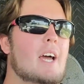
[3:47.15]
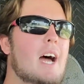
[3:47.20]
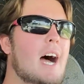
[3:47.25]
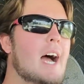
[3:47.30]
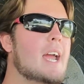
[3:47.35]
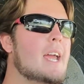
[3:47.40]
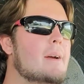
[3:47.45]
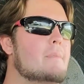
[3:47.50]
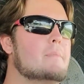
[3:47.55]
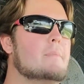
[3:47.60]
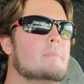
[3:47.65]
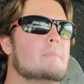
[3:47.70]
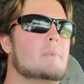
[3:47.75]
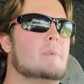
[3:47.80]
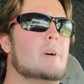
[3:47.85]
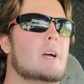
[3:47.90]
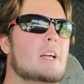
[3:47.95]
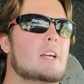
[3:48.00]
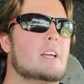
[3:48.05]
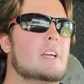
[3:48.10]
I am
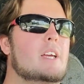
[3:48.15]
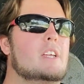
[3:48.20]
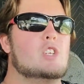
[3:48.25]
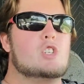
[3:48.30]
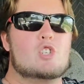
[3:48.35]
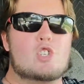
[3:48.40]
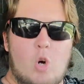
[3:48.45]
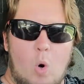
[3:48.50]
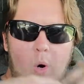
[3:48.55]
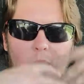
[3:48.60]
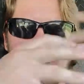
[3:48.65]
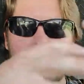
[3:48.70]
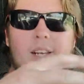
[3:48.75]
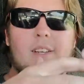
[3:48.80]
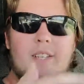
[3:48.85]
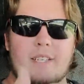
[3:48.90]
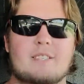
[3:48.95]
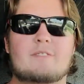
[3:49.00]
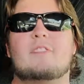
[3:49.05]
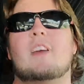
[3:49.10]

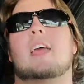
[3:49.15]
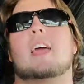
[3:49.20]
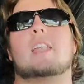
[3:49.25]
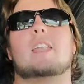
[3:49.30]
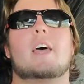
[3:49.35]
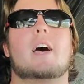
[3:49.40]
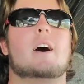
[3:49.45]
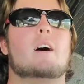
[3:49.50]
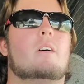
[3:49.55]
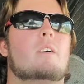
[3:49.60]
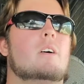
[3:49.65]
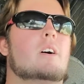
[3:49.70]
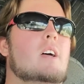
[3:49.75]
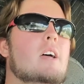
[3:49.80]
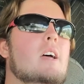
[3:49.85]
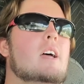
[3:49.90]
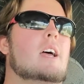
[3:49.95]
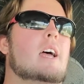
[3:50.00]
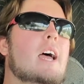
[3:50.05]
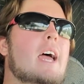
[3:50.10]
enjoying this van now,
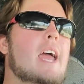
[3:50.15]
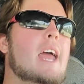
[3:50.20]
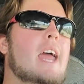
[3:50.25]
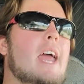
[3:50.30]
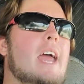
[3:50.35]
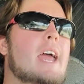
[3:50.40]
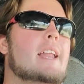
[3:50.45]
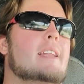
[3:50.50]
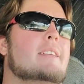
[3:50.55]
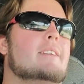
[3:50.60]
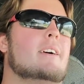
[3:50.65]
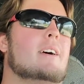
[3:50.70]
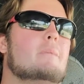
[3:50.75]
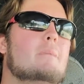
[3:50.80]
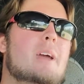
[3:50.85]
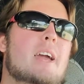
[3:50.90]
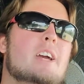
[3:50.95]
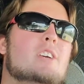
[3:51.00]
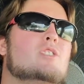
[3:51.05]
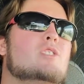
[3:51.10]
and
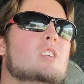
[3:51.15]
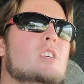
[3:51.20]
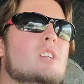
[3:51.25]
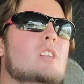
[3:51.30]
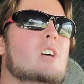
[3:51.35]
I'm actually